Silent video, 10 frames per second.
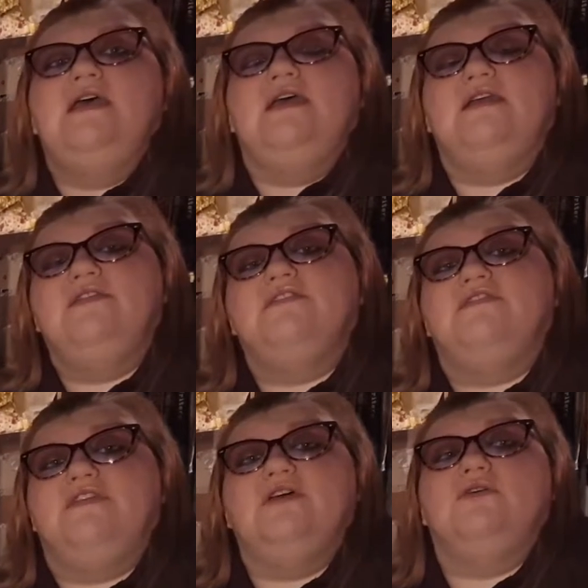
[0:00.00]
in the
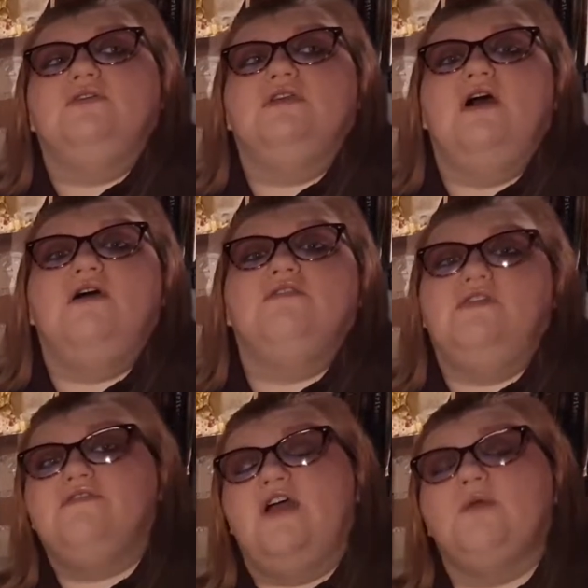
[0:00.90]
field of
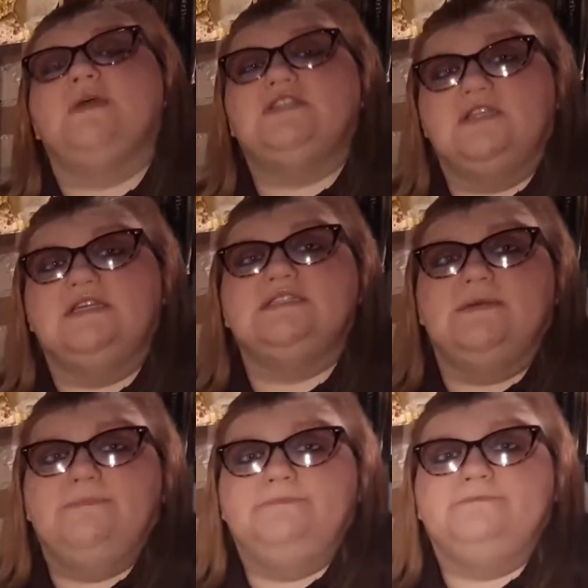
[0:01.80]
environmentalism.